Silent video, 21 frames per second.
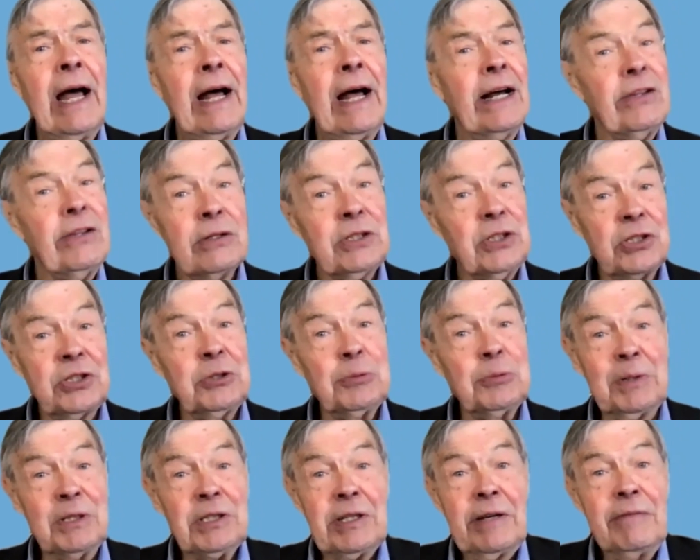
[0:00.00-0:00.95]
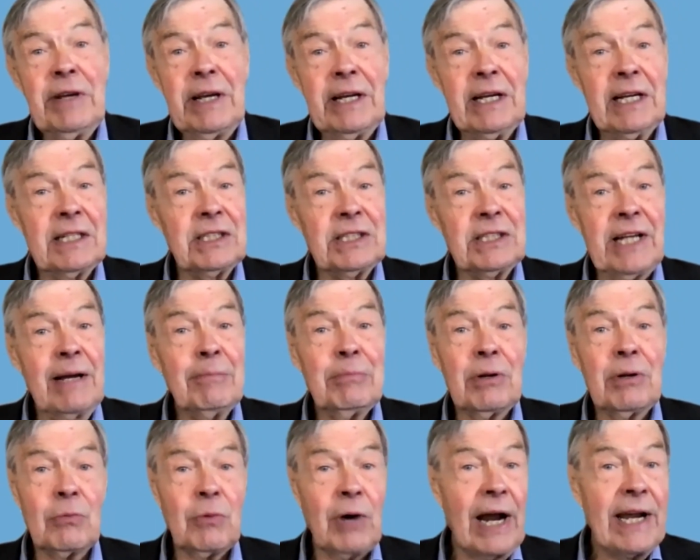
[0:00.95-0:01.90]
And there's a specific
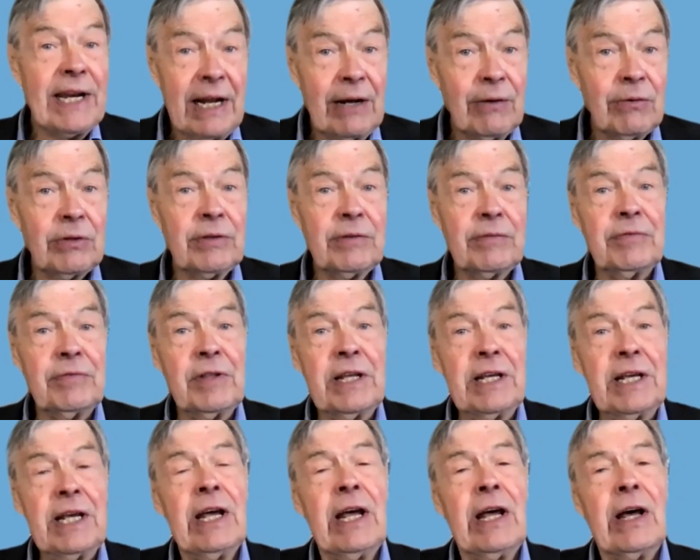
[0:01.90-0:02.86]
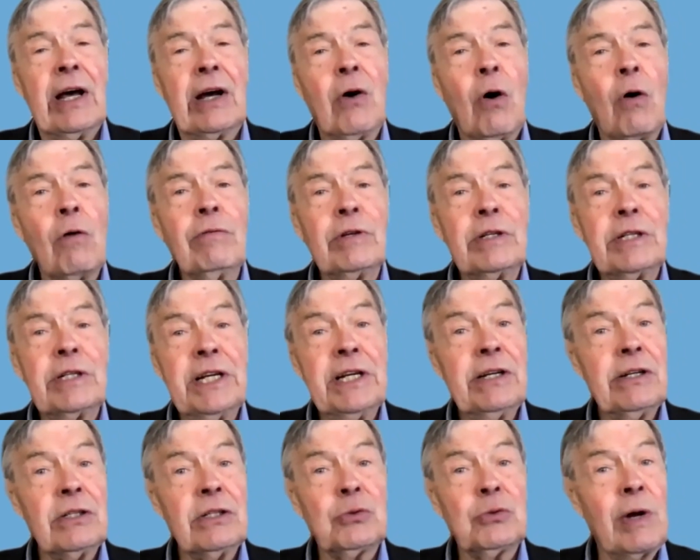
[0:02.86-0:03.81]
example right out of the COVID
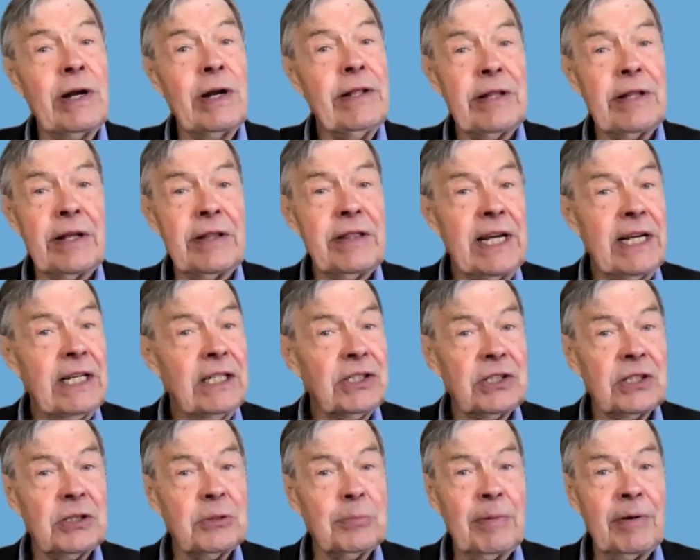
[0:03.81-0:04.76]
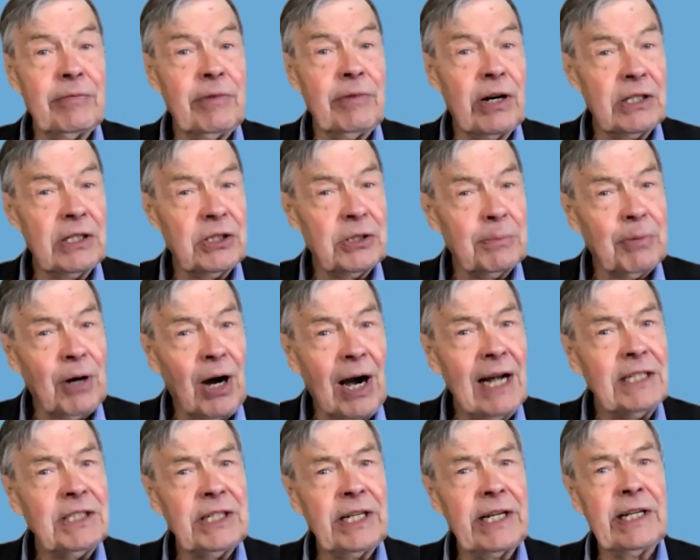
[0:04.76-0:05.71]
years. One of the things that's been very
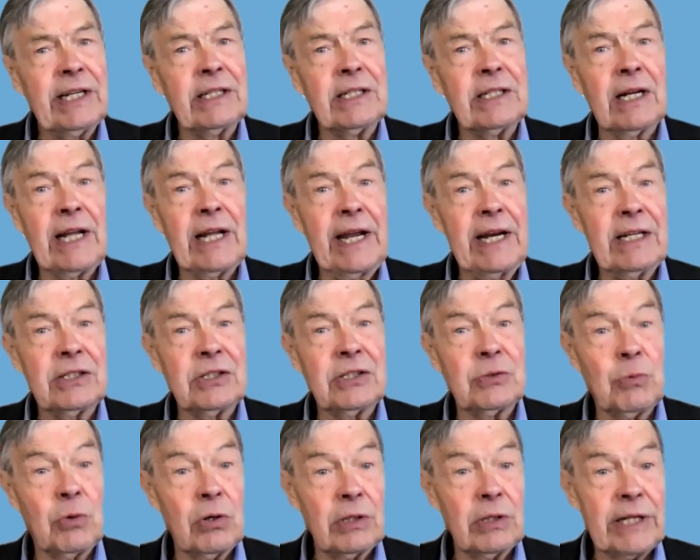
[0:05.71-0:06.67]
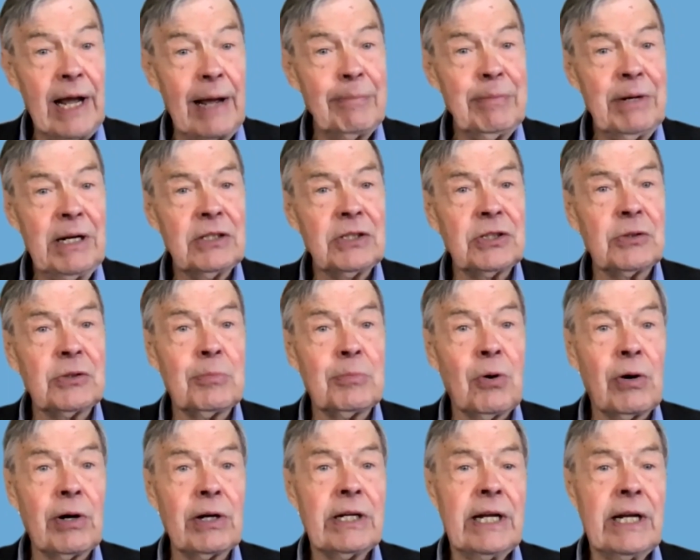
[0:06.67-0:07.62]
surprising in the latest World Happiness
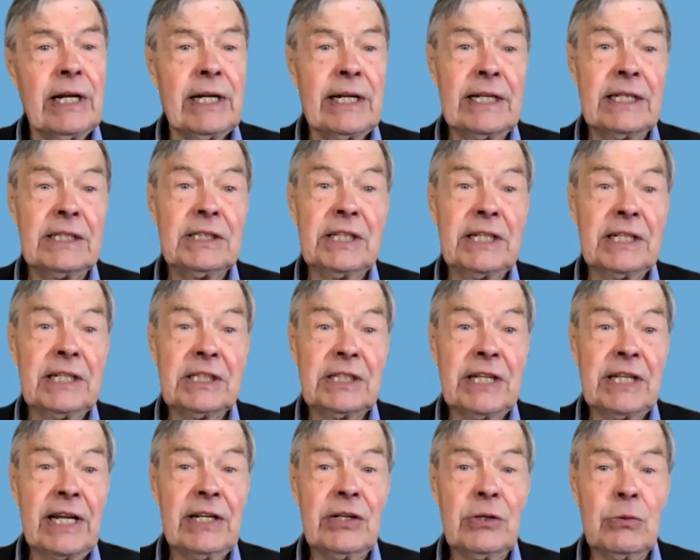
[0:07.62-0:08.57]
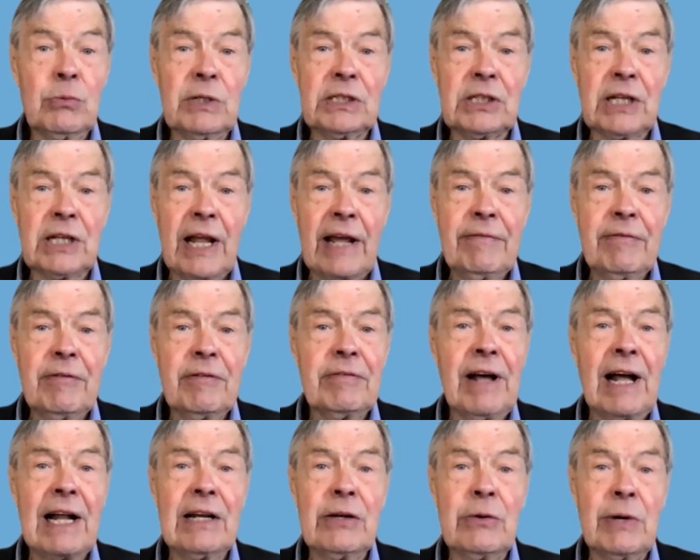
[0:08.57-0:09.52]
Report is the extent to which life
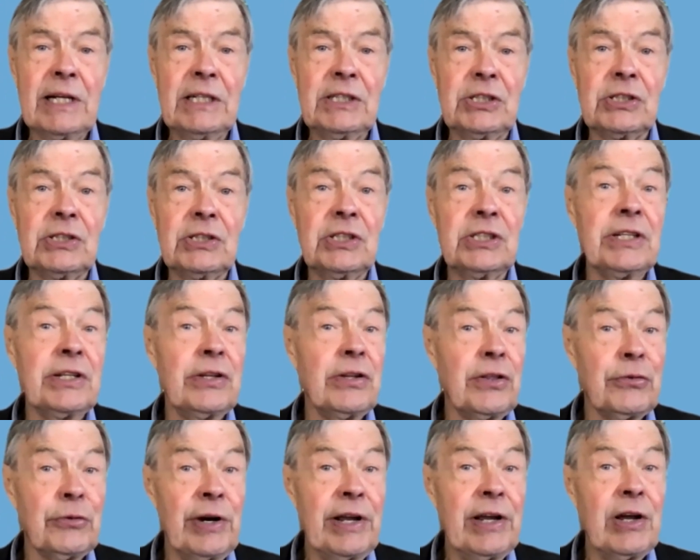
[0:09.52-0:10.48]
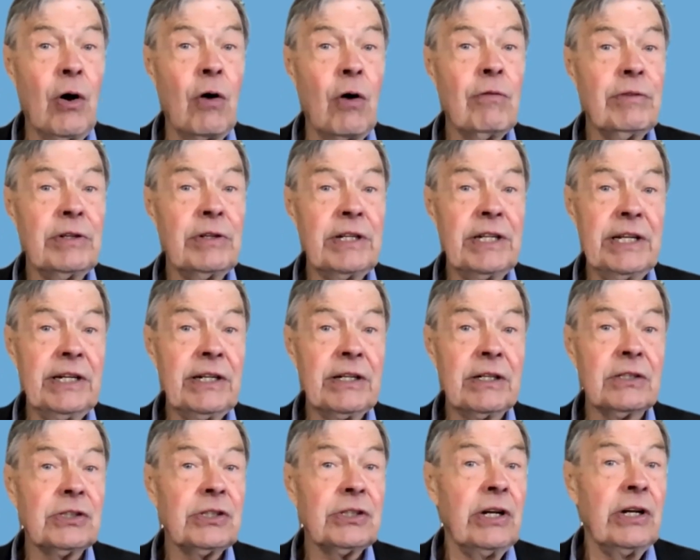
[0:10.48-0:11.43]
evaluations in the 3 COVID
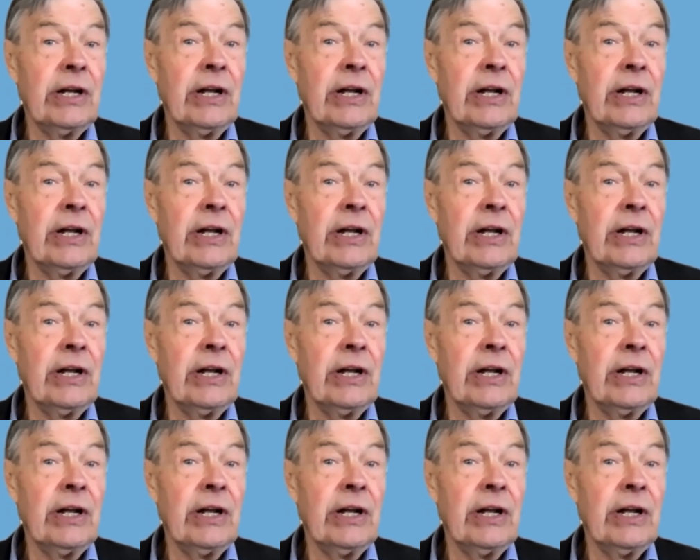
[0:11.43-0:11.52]
years